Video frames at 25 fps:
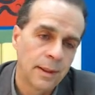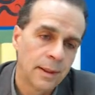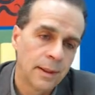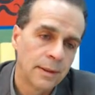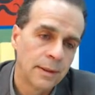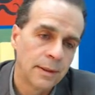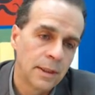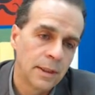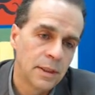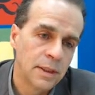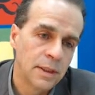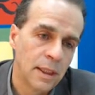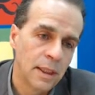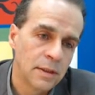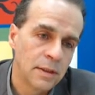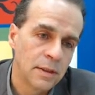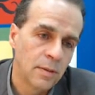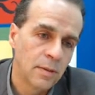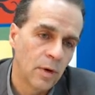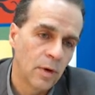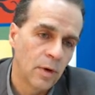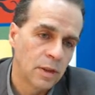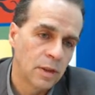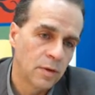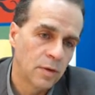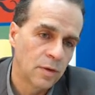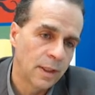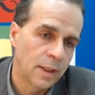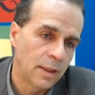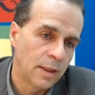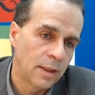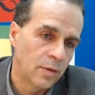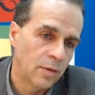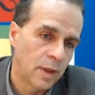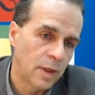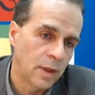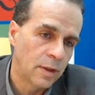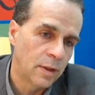intensely modulated
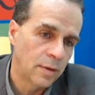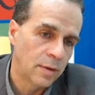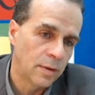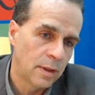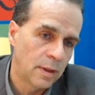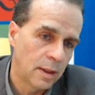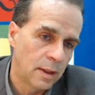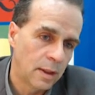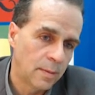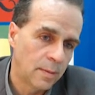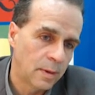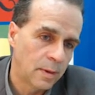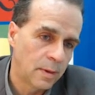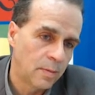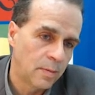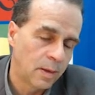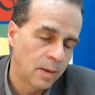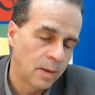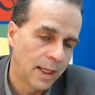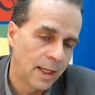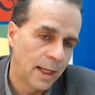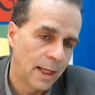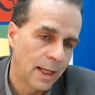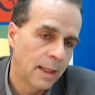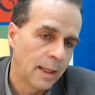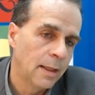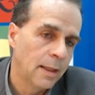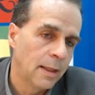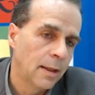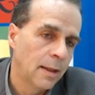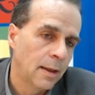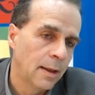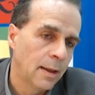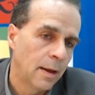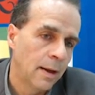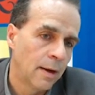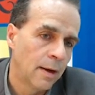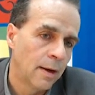radiotherapy plan
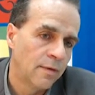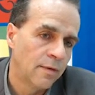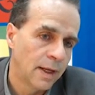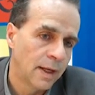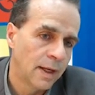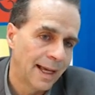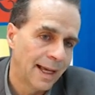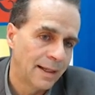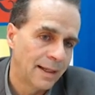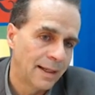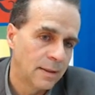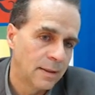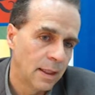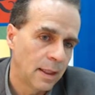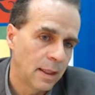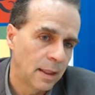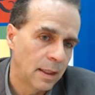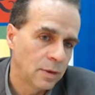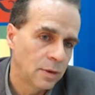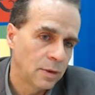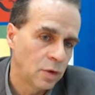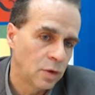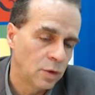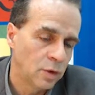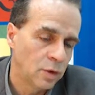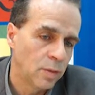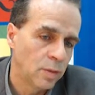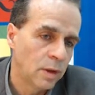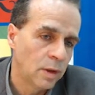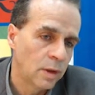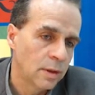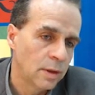of a head and neck tumor.